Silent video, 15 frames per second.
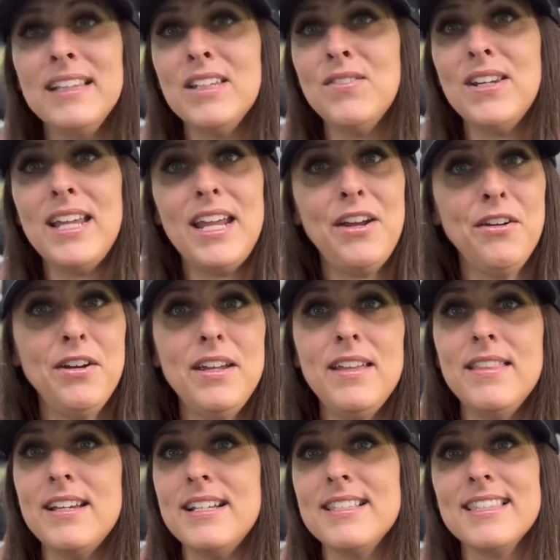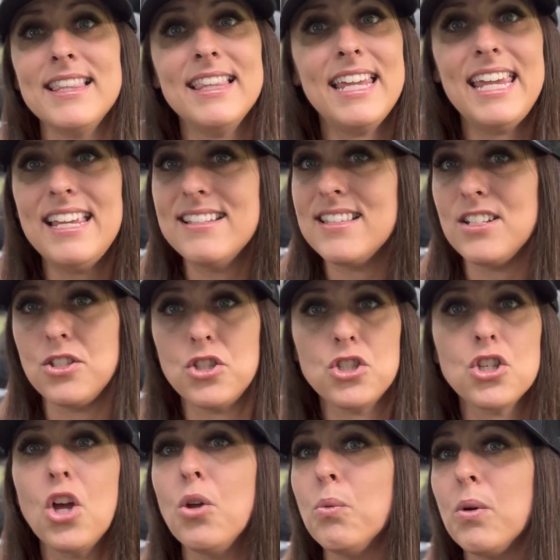live in an area that has lakes and
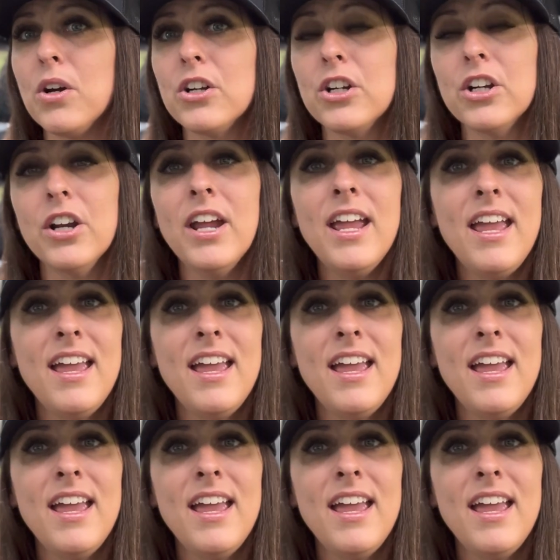salt water